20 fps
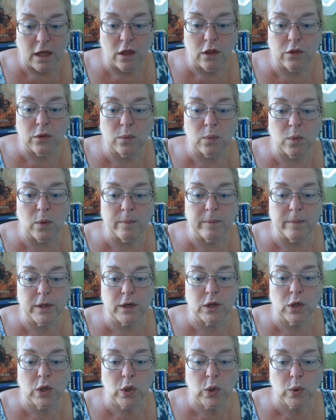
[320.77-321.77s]
the
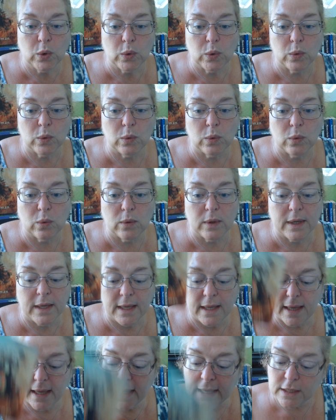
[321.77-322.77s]
woman who
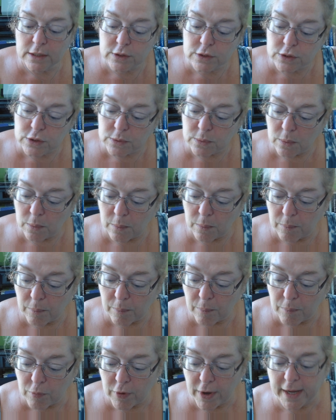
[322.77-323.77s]
is
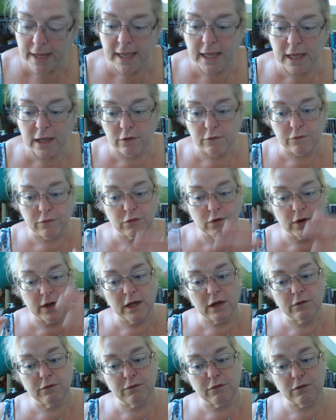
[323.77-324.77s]
breaking
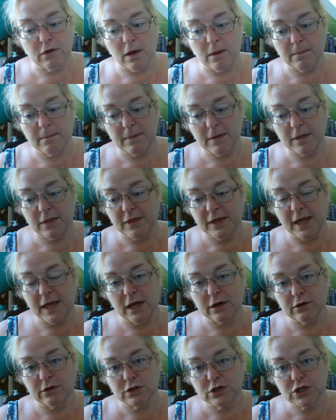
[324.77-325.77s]
free from the
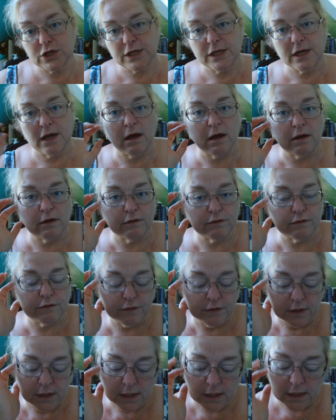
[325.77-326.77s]
energy of
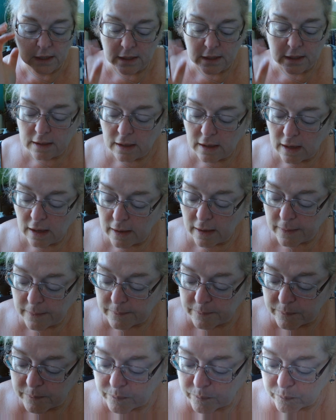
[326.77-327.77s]

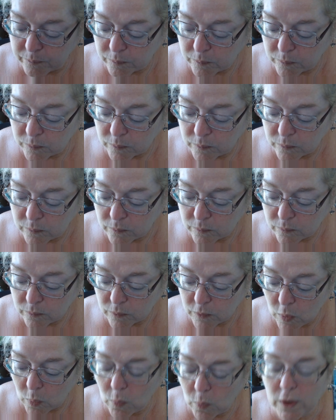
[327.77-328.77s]
um,
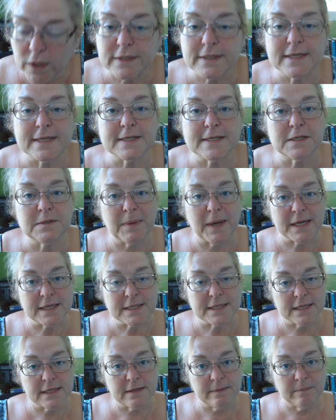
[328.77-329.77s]
what is
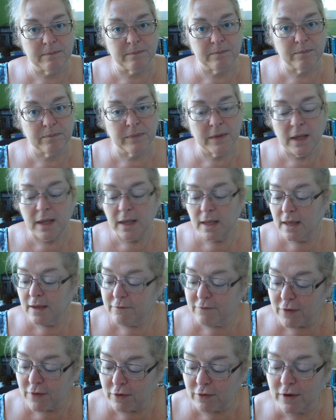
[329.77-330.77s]
expected.
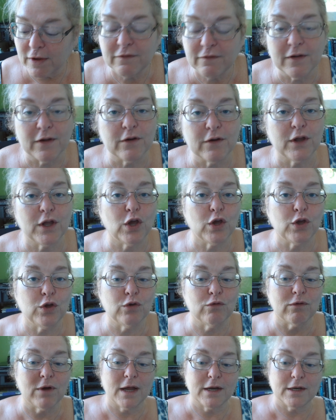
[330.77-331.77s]
Very, very
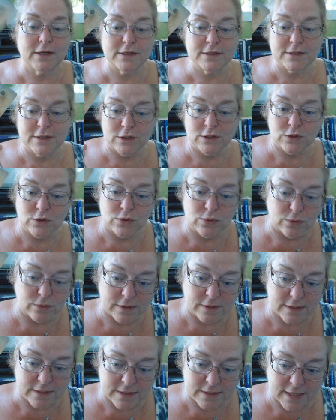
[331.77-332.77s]
Uranus in
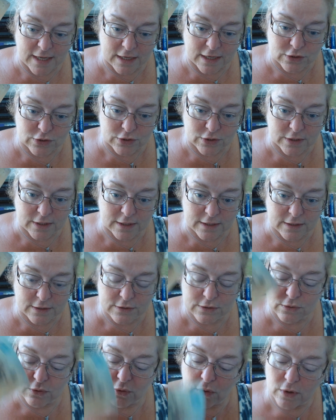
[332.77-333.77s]
Taurus, actually,
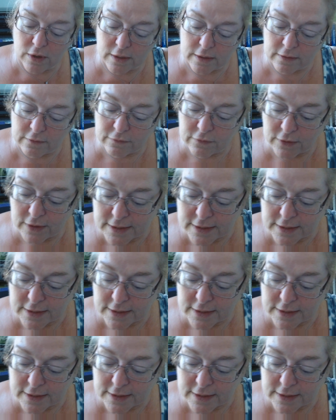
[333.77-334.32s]
this card, if you